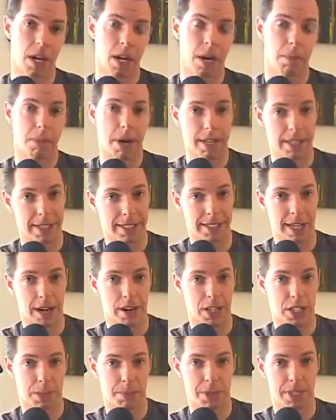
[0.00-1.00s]
Buy the entire
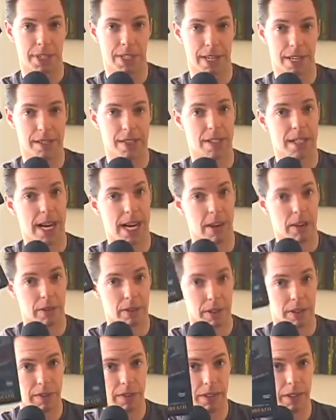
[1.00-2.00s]
spin kit today on
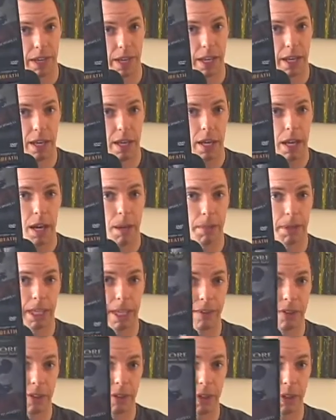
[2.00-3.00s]
DVD. I'm going to
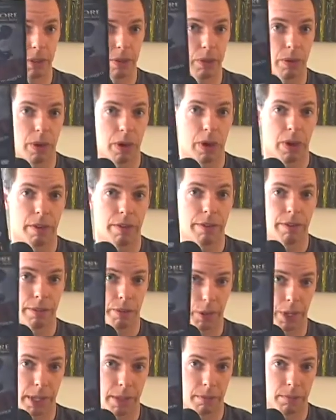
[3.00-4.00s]
give it to you
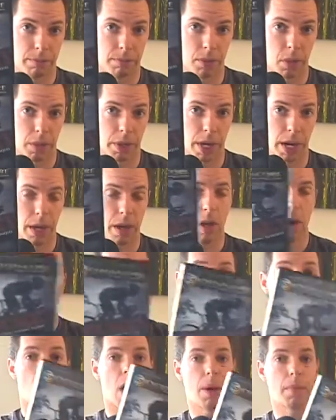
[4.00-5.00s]
free. Okay?
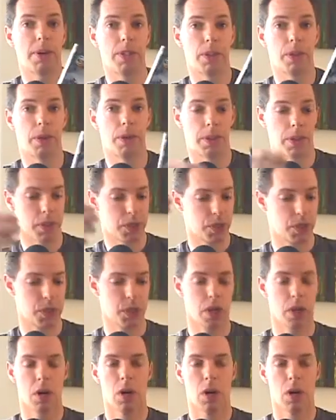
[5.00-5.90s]
Why am I doing this?